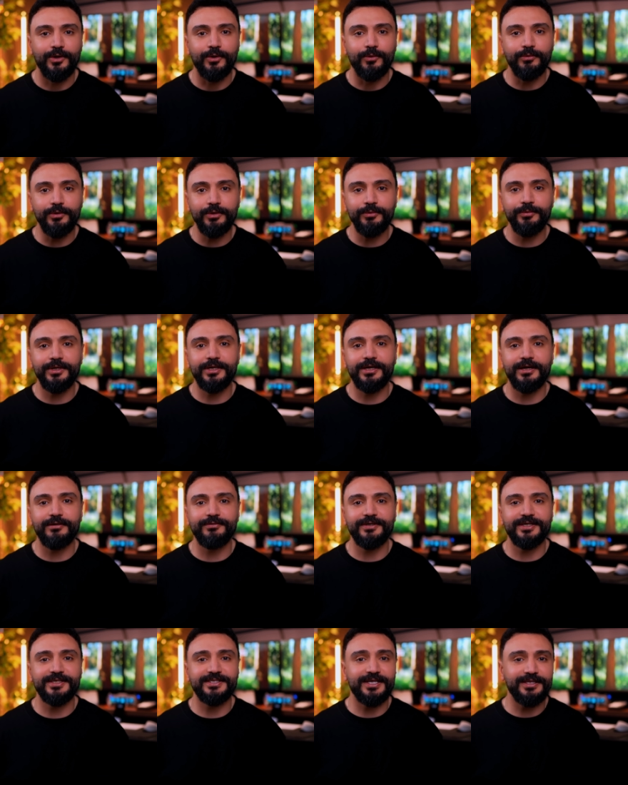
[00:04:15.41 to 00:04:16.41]
We will
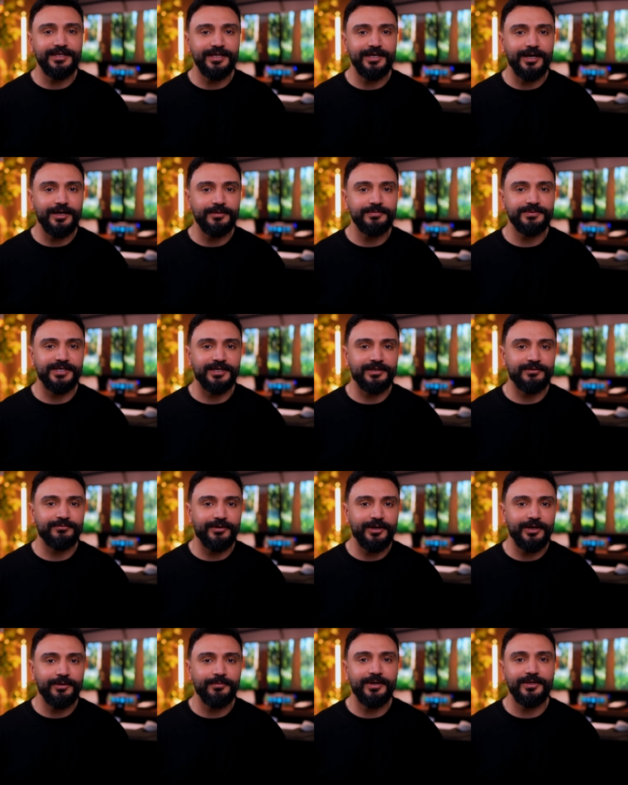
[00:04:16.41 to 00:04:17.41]
cover setting up the
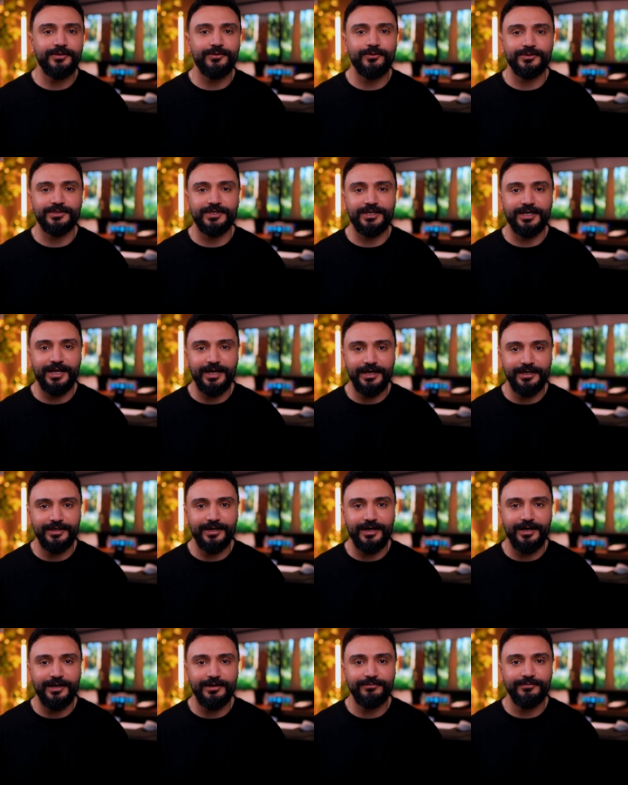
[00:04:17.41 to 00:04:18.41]
environment using
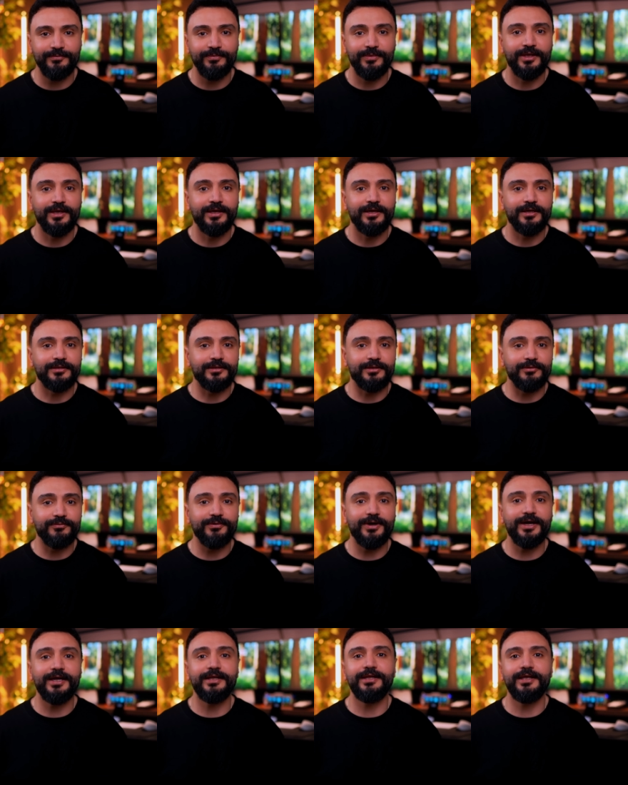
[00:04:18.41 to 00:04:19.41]
LangGraph,
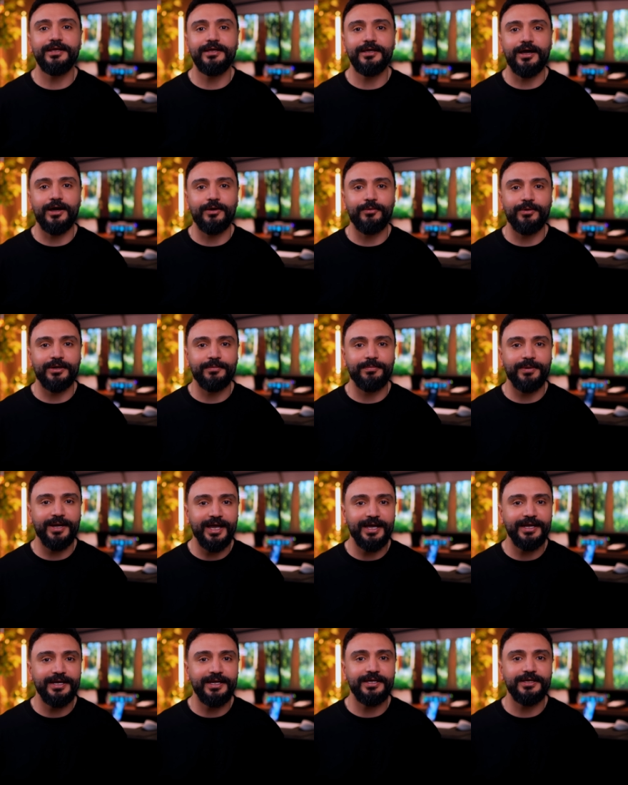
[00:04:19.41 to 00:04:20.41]
defining our
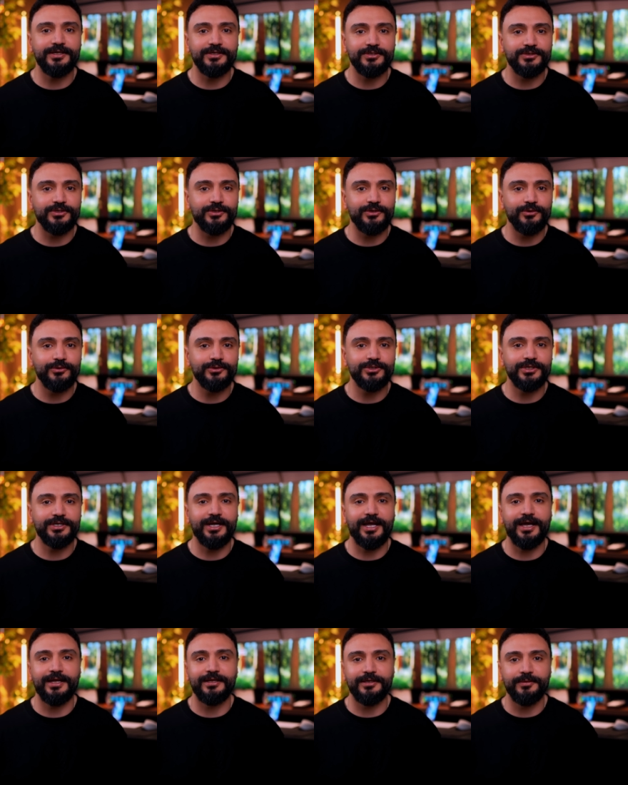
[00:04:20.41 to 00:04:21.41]
planning,
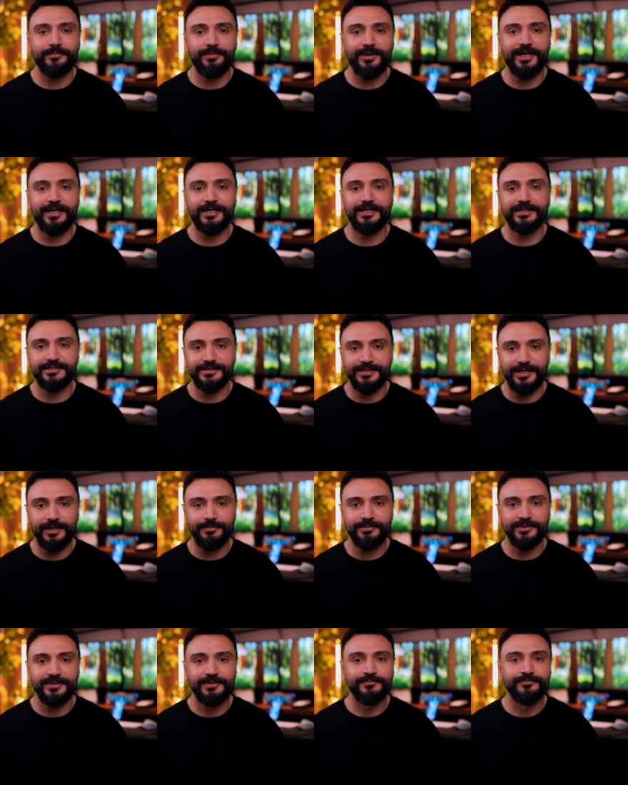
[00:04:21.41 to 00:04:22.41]
execution, and replanning
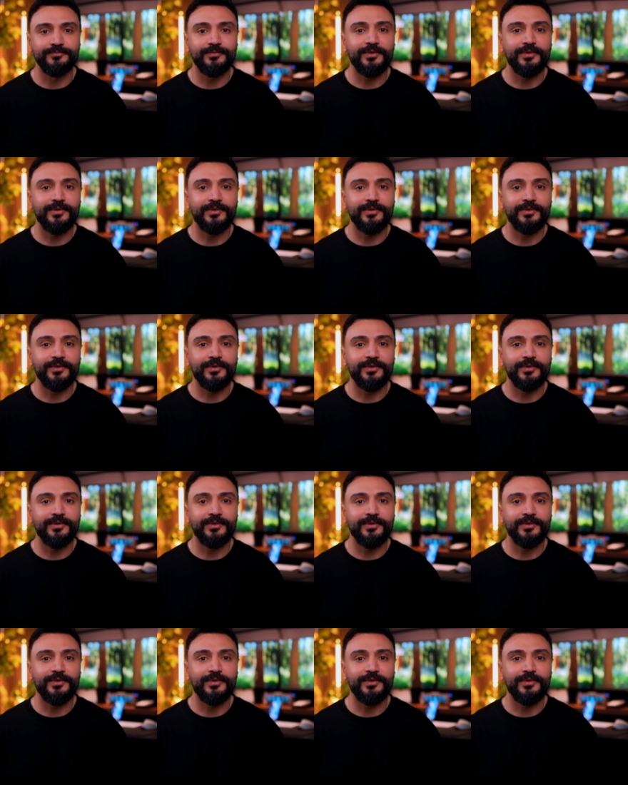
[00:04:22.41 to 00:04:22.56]
steps,